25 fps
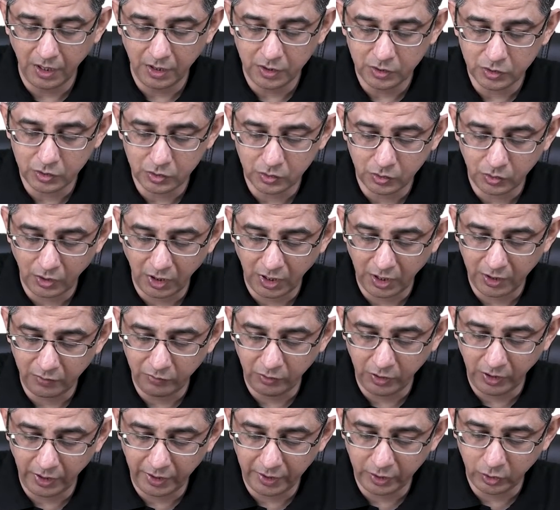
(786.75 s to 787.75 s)
So I
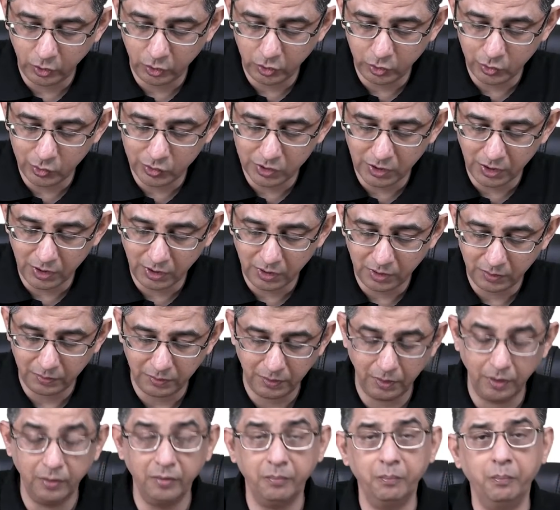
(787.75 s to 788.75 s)
would like to use a
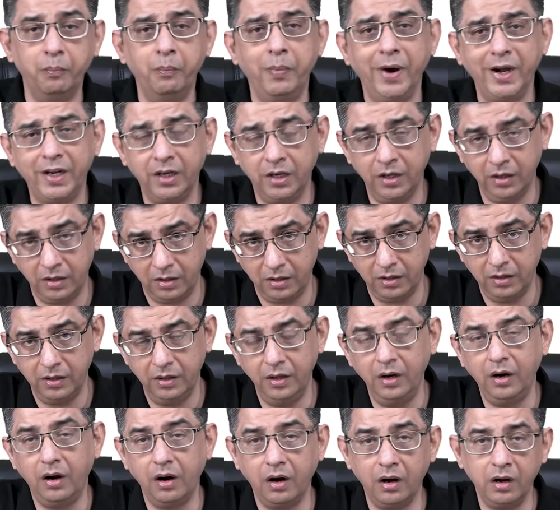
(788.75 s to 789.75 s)
better
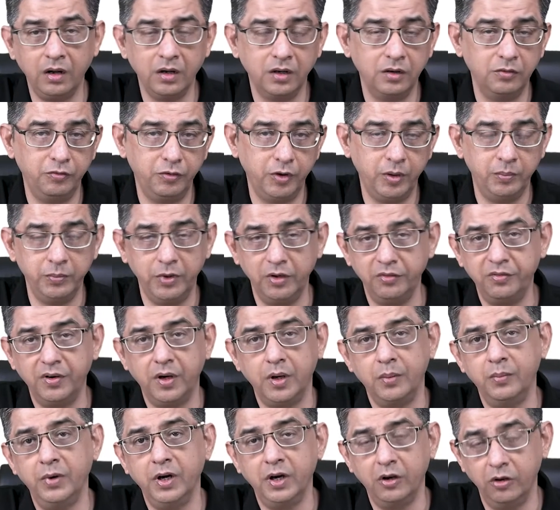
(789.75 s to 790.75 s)
drug from the
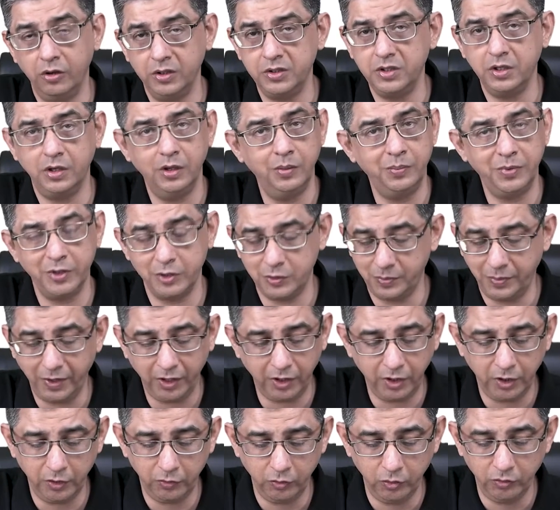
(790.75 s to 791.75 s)
pharmacological
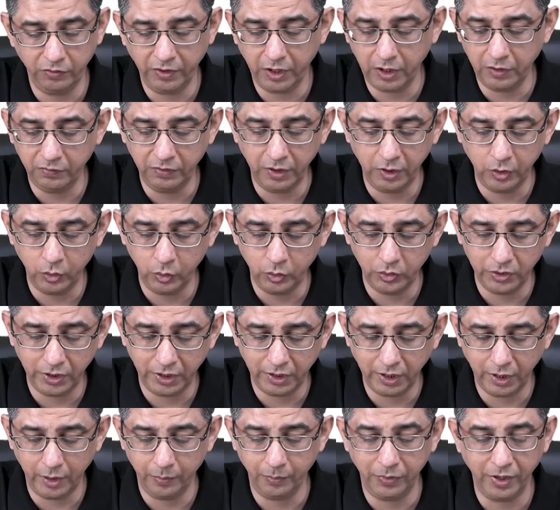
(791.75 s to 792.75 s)
perspective. You very well know
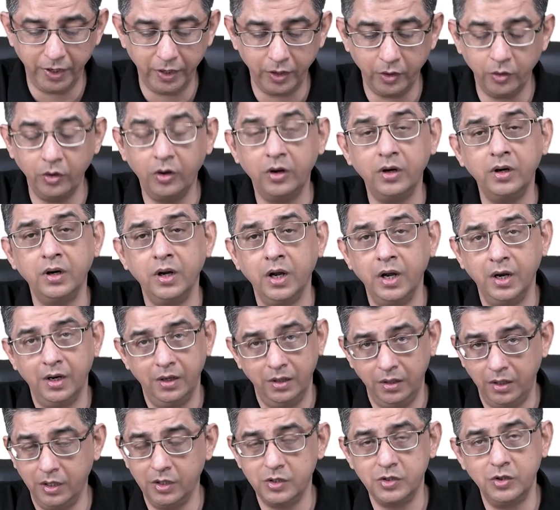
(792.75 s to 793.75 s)
that eplerenone
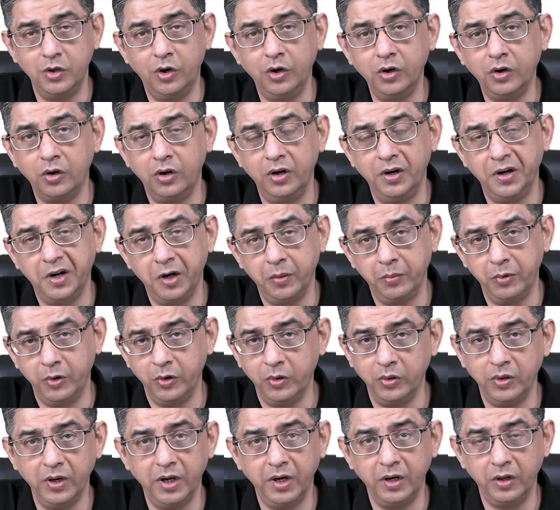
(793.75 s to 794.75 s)
does not contribute
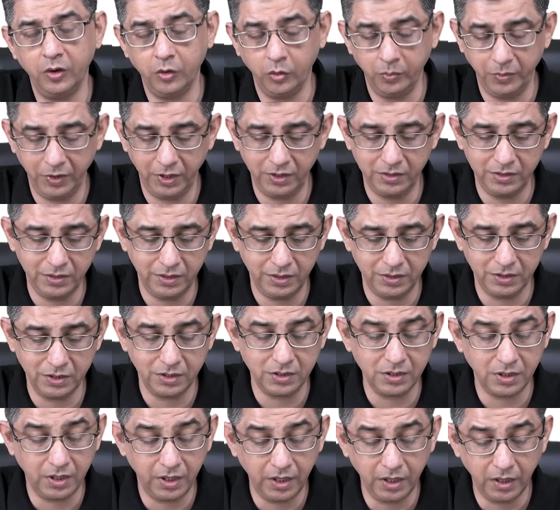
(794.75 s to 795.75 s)
to gynecomastia,
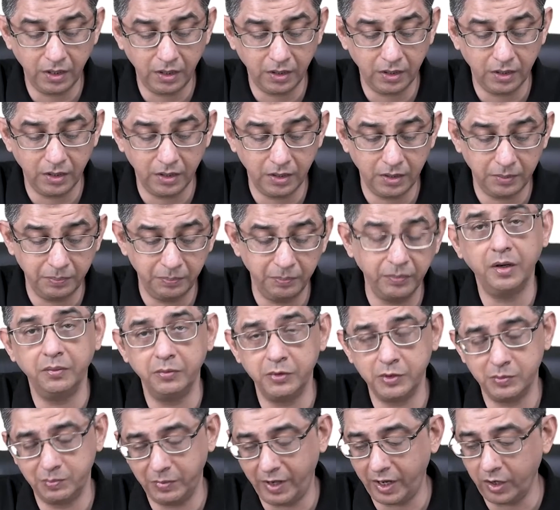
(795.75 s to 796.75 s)
just like
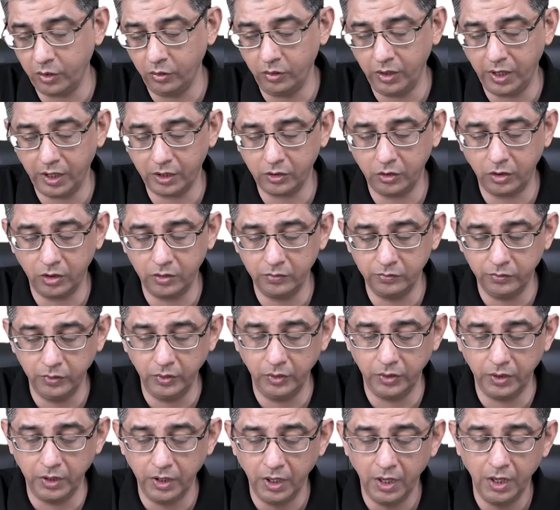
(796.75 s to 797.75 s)
spironolactone
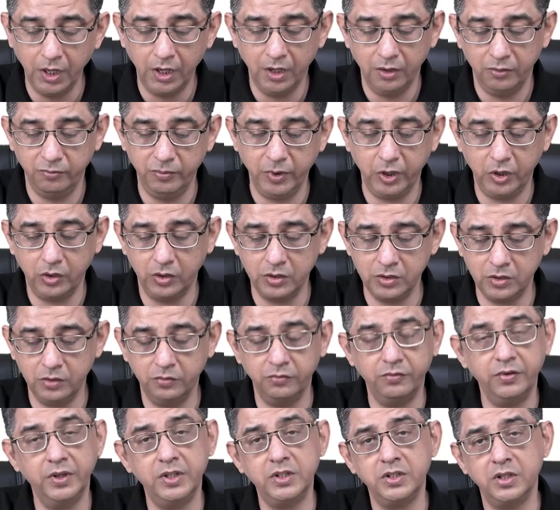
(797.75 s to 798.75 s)
would, because
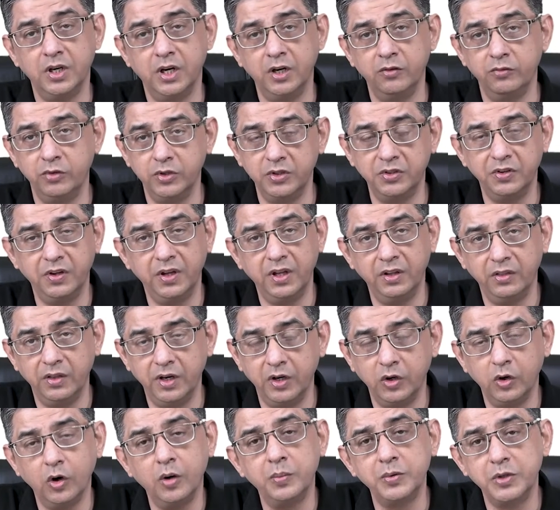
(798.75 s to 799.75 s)
of which I would say
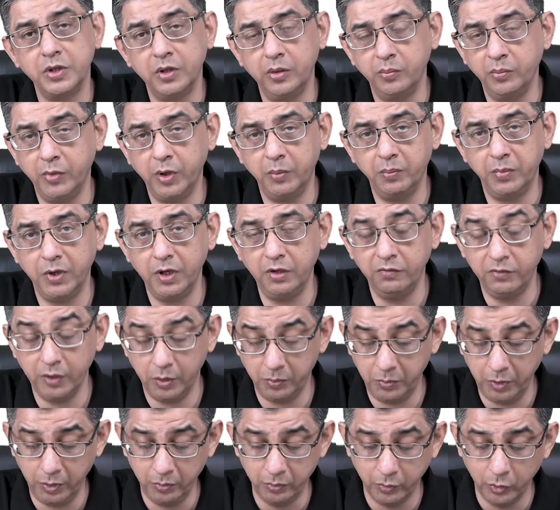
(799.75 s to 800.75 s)
that option number B
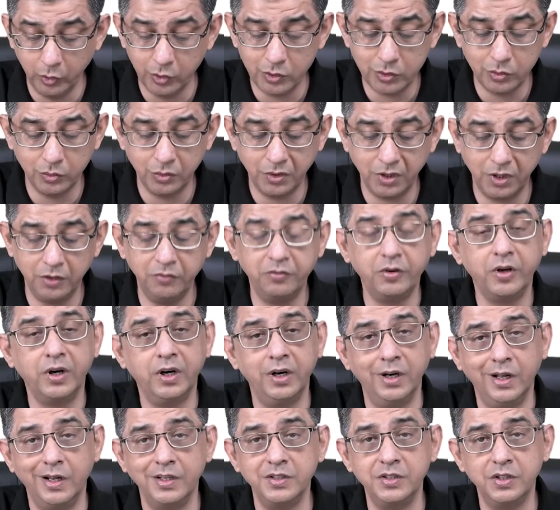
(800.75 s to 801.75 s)
will be more suited for
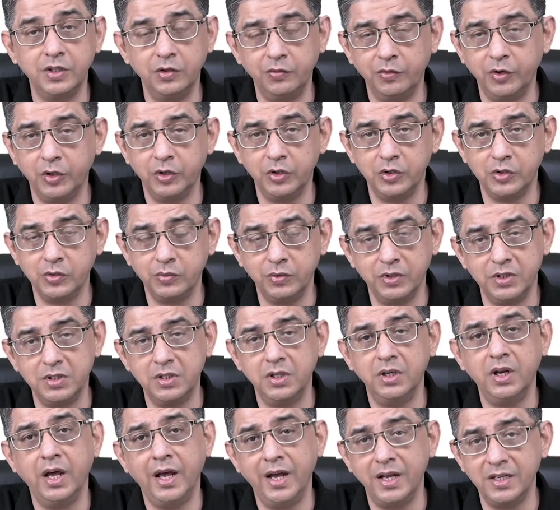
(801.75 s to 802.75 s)
an answer for this
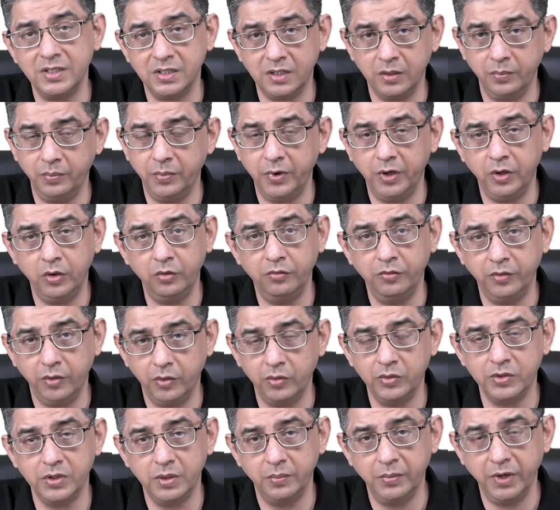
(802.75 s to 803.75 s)
question as compared to
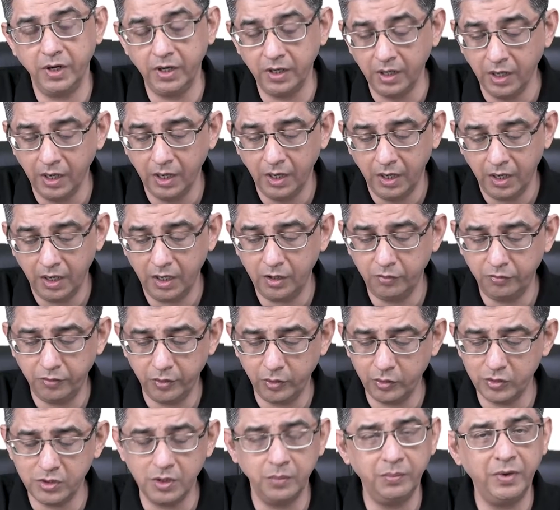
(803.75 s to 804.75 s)
furosemide. And
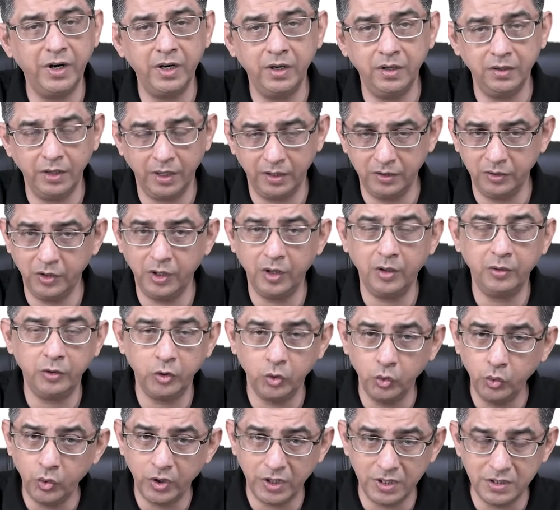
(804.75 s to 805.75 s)
furosemide, there are
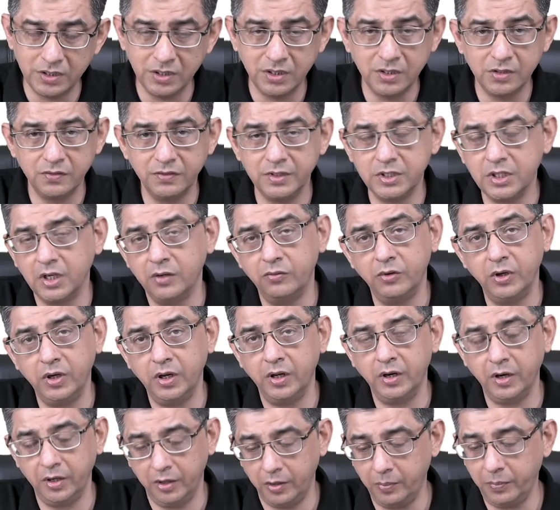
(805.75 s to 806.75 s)
two reasons which I want
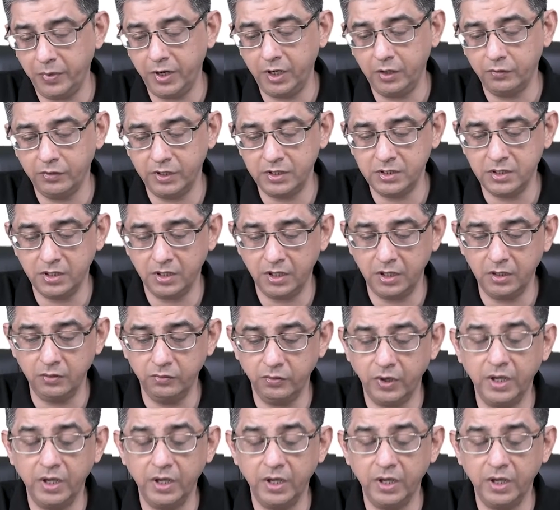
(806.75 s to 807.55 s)
to repeat once again.